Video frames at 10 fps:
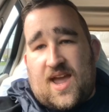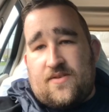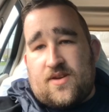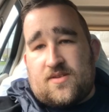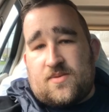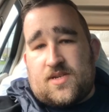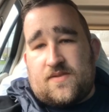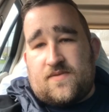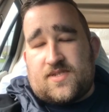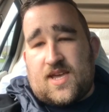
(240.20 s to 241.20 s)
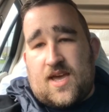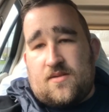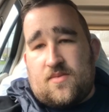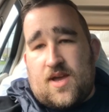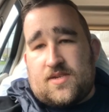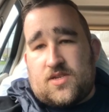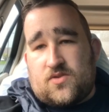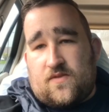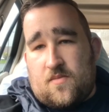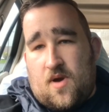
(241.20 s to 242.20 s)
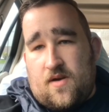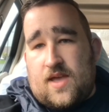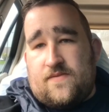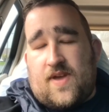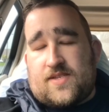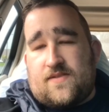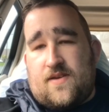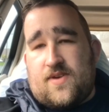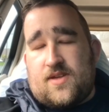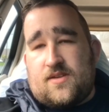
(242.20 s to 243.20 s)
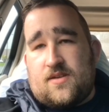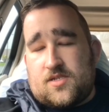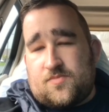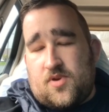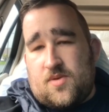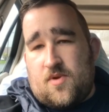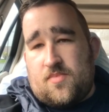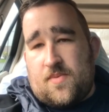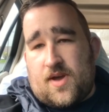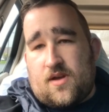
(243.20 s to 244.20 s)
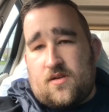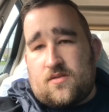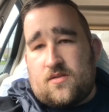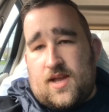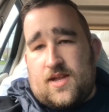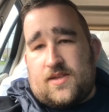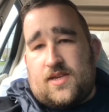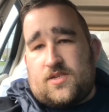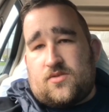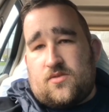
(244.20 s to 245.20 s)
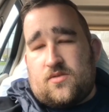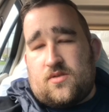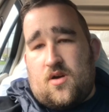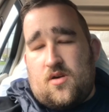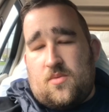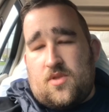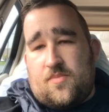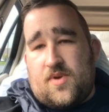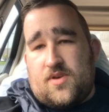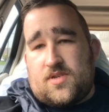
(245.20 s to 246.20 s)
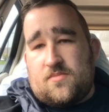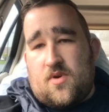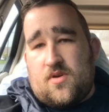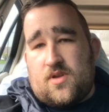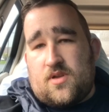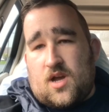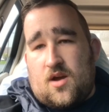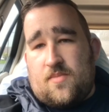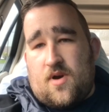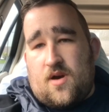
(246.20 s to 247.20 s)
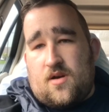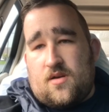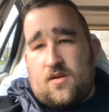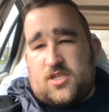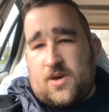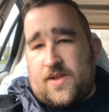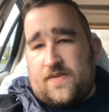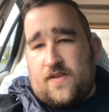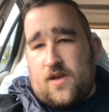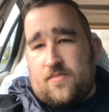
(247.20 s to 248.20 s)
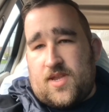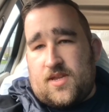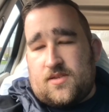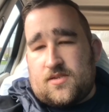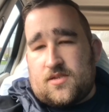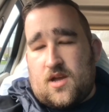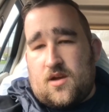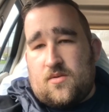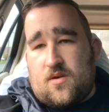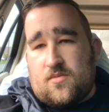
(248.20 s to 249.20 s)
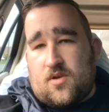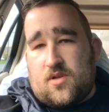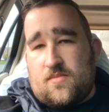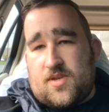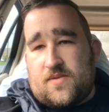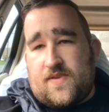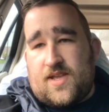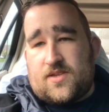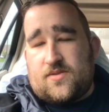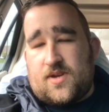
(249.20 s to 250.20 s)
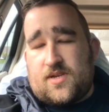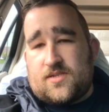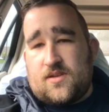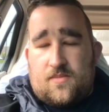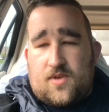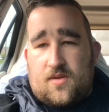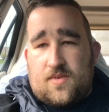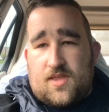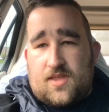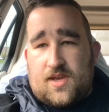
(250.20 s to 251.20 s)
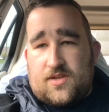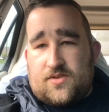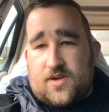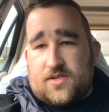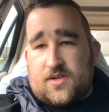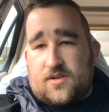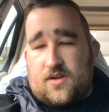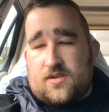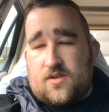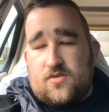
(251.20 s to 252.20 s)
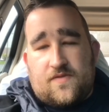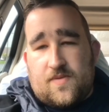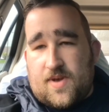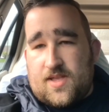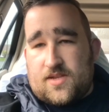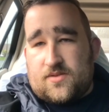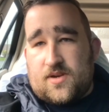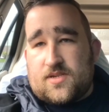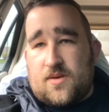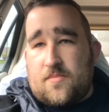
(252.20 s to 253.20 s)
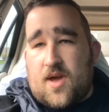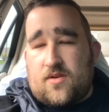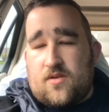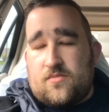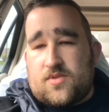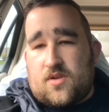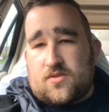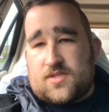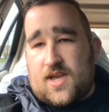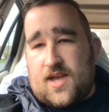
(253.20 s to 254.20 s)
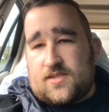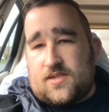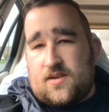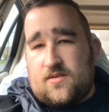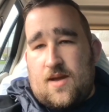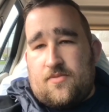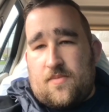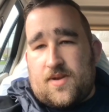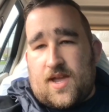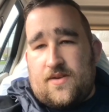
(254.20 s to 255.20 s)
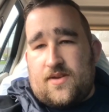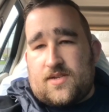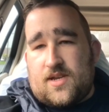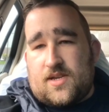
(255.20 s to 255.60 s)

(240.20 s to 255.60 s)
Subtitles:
carriers, which is the same way as you took them off, and that's it then. You just put your bumper back on and it's done. I will not be using my tow bar to turn it for a minute, so I'm not going to mess with the electrics. I'm not an electrician, I know nothing about electrics, so when that comes, I'll just take that to a proper garage